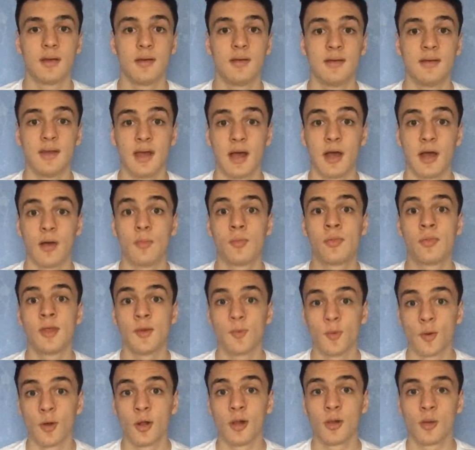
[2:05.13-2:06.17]
Now,
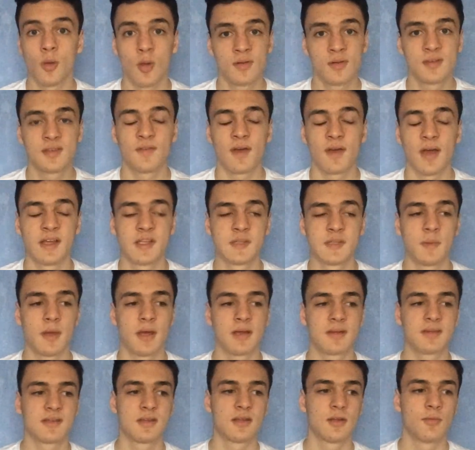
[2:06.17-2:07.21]
there were a lot of
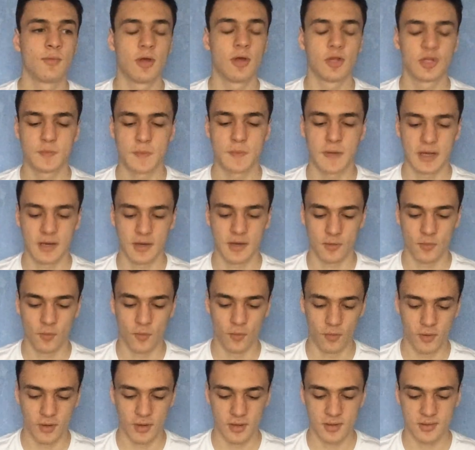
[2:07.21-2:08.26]
aspects to the Welsh
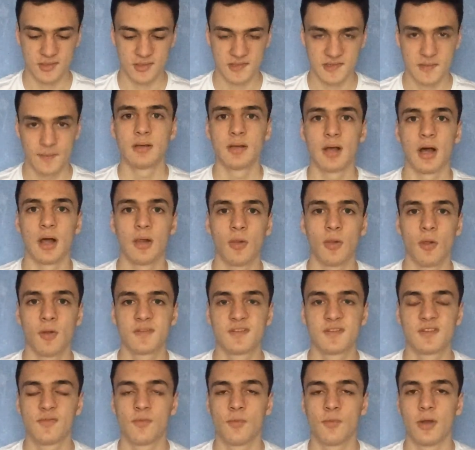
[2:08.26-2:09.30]
Baccalaureate, a
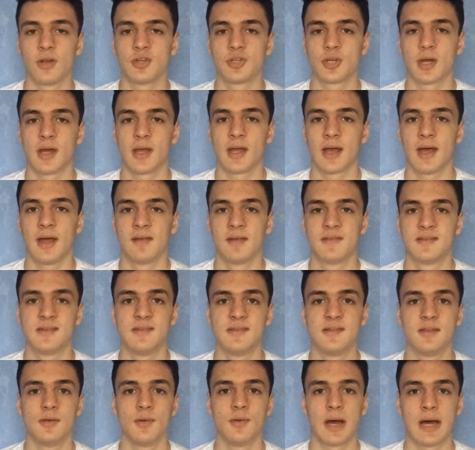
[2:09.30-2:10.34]
lot of which I had to
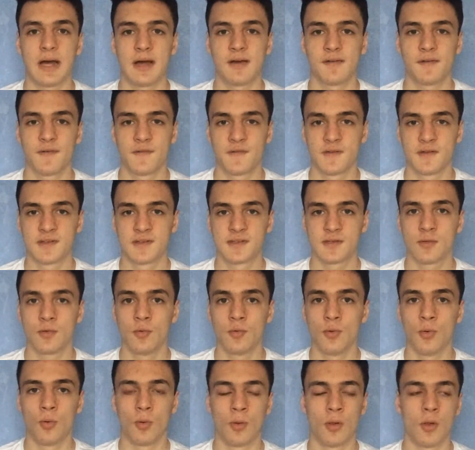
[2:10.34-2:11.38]
do after
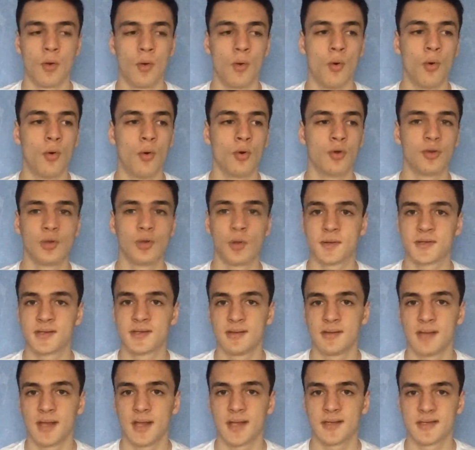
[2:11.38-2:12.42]
school or not
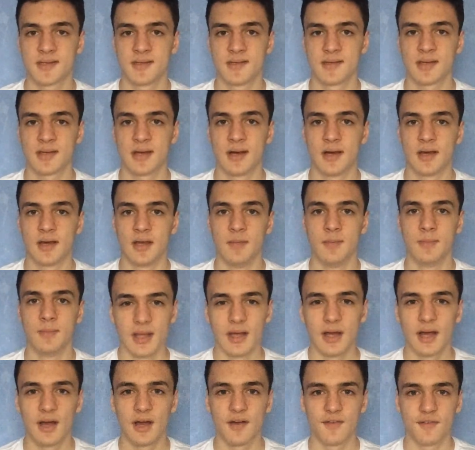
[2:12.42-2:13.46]
in lesson time.
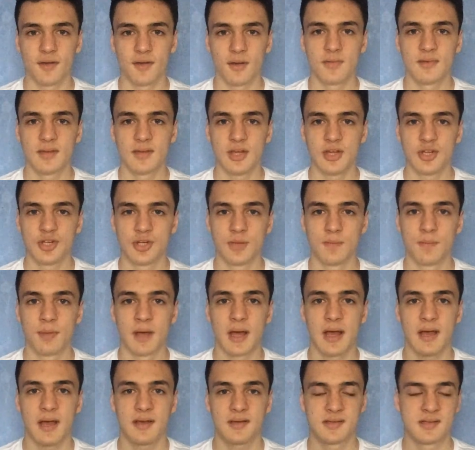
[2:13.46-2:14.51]
A foundation
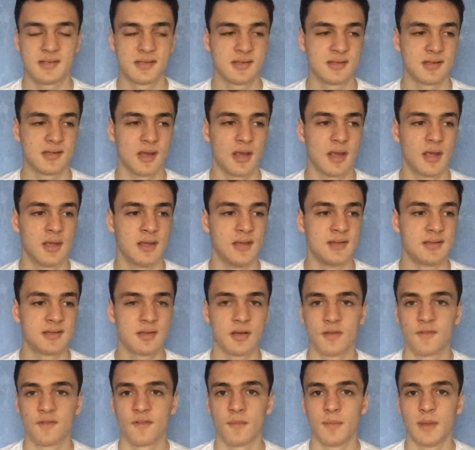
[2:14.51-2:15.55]
pass is
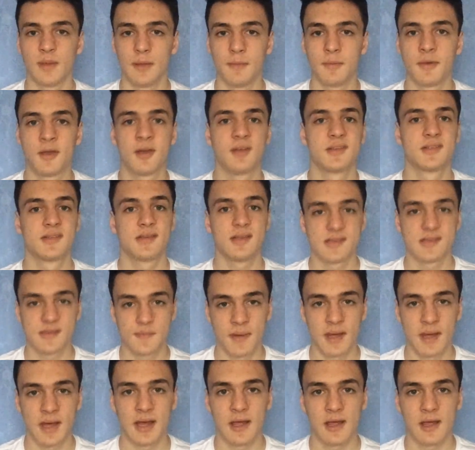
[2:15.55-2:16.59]
good for me because it is a
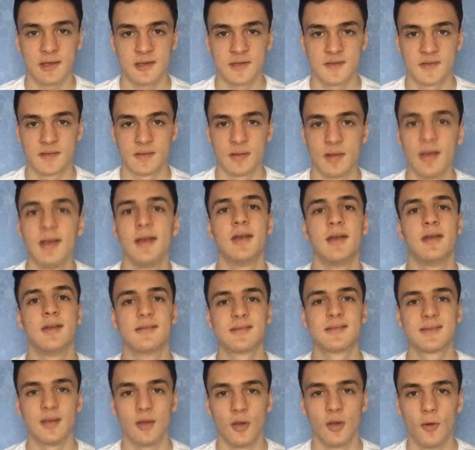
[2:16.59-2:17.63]
pass. It
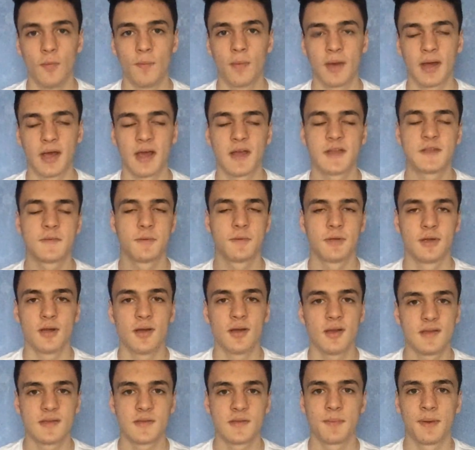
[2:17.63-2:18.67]
is a low pass, but it
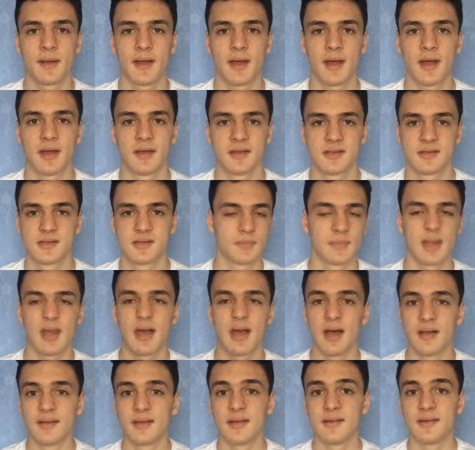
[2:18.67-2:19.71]
is a pass.
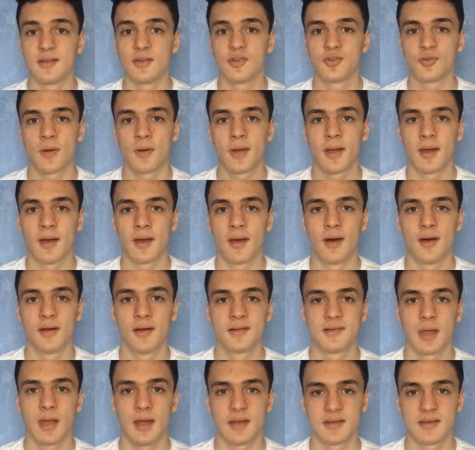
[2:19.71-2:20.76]
And I did try
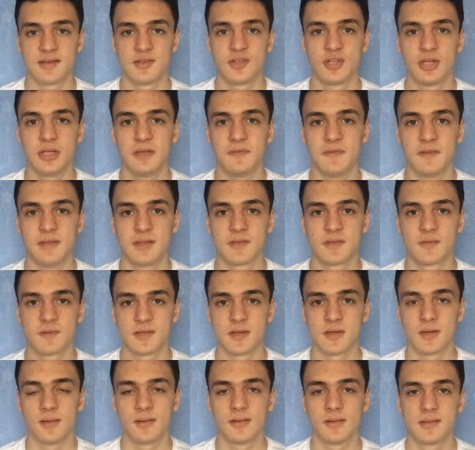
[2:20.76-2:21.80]
hard at achieving this
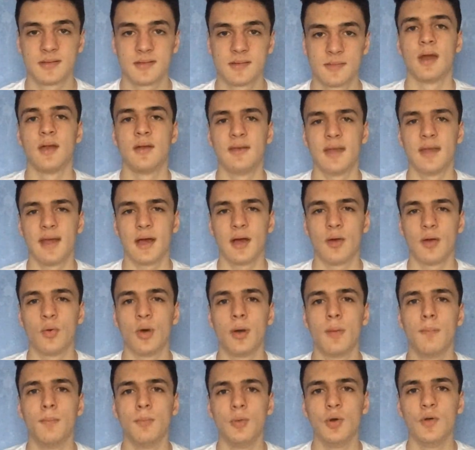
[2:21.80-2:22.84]
result.
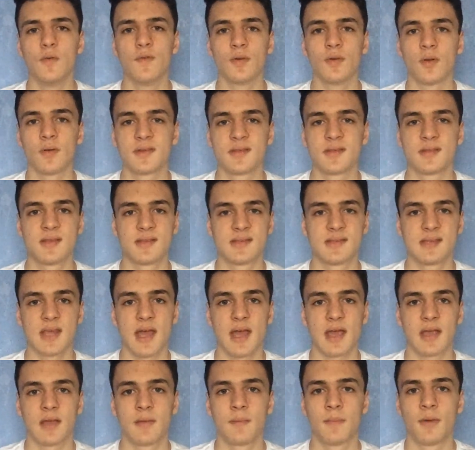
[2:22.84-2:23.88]
Now, moving on to the
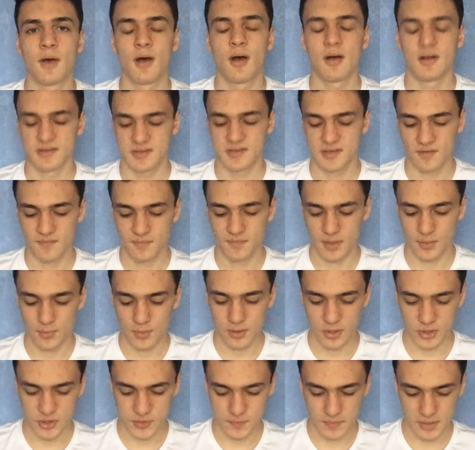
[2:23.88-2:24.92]
second part of my
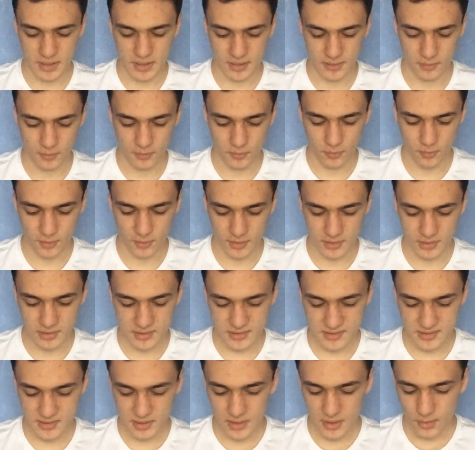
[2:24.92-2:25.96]
Welsh
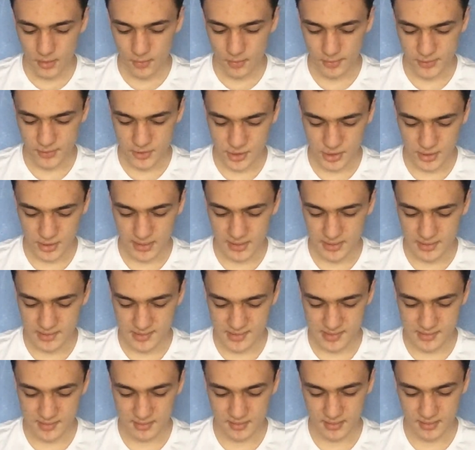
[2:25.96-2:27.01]
Baccalaureate, which
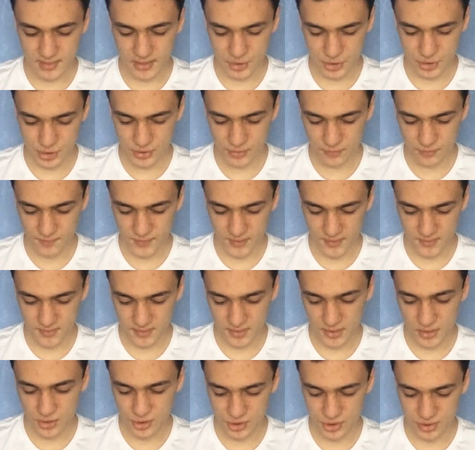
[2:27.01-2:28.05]
is the National
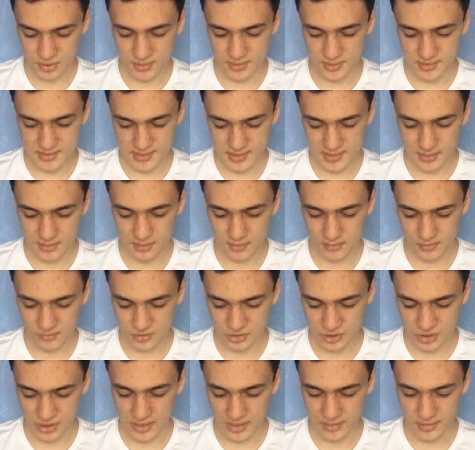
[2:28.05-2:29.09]
Foundation Skills
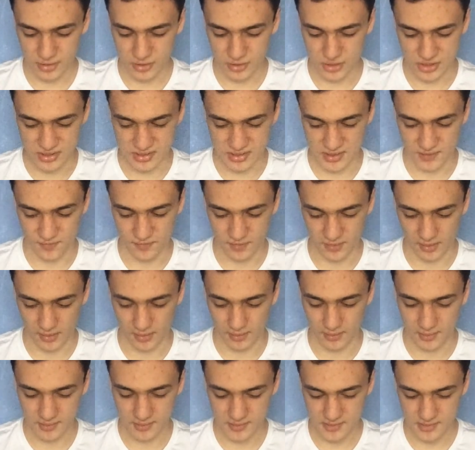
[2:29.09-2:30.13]
Challenge
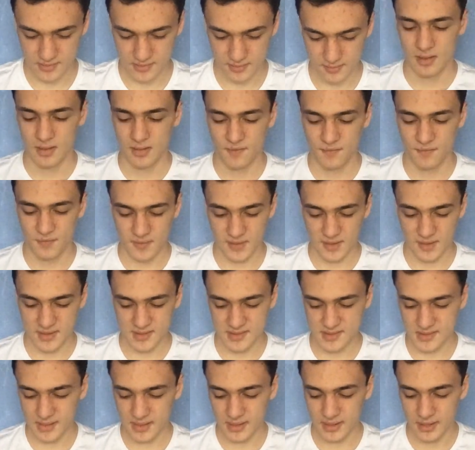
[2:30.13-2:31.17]
Certificate. For
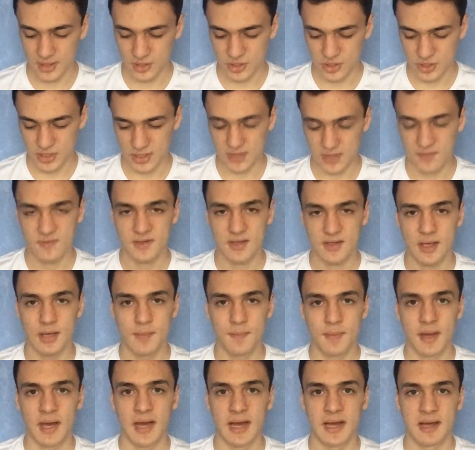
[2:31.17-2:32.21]
this, I achieved a
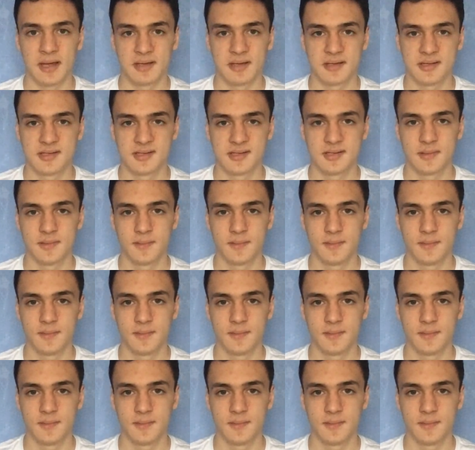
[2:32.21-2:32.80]
pass.